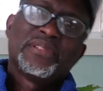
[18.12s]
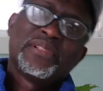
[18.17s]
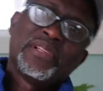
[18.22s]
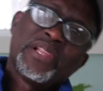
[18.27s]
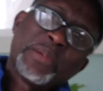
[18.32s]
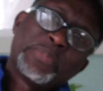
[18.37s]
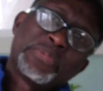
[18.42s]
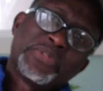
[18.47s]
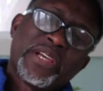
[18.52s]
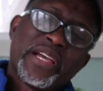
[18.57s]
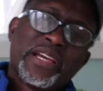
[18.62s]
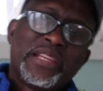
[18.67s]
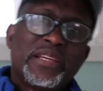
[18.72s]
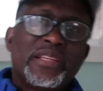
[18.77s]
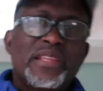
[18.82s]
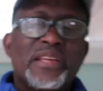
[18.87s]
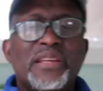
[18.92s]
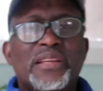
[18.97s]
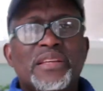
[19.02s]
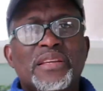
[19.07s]

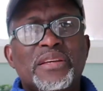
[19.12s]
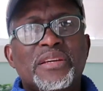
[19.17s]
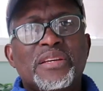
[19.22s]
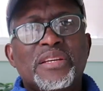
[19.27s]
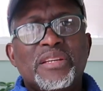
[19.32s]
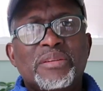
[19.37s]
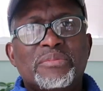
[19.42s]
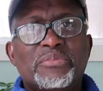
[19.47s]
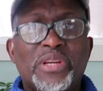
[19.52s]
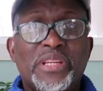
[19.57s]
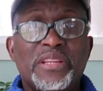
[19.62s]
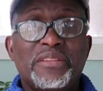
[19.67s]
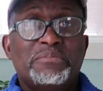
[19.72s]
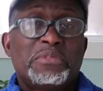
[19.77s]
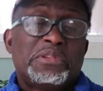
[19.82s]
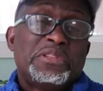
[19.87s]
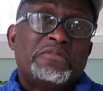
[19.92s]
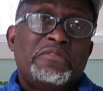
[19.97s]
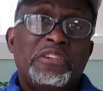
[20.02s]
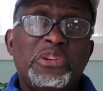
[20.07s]
lopsided. But
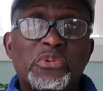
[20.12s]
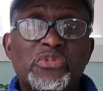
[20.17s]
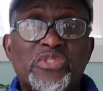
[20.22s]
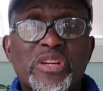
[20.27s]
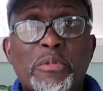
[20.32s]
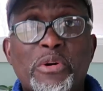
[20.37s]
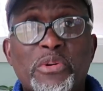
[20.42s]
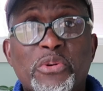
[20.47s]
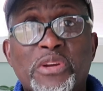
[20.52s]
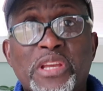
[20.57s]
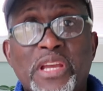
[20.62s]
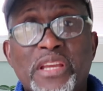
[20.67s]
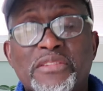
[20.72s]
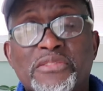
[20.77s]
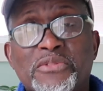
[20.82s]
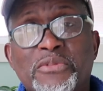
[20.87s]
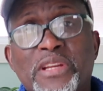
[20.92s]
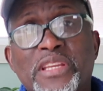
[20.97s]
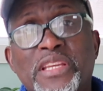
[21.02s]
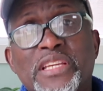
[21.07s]
the videos come out okay,
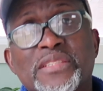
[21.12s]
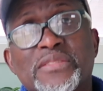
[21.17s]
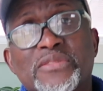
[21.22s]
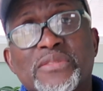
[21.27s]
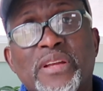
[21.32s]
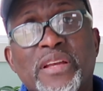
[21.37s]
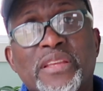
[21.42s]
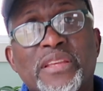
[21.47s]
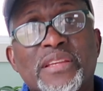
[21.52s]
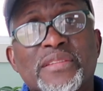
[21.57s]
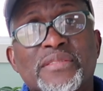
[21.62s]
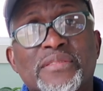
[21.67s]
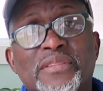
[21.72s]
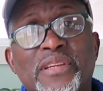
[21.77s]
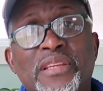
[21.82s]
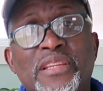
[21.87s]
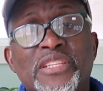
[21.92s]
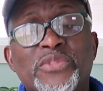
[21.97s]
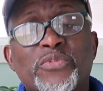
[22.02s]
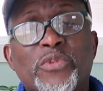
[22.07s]
so I guess
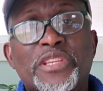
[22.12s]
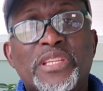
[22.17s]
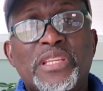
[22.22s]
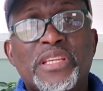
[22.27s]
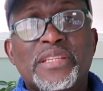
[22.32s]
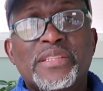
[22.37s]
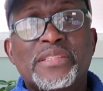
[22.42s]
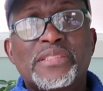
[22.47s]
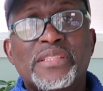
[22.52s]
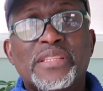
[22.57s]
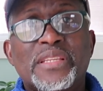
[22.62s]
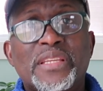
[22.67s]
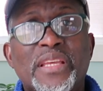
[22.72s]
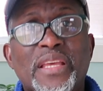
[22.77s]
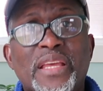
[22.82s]
it is what it is.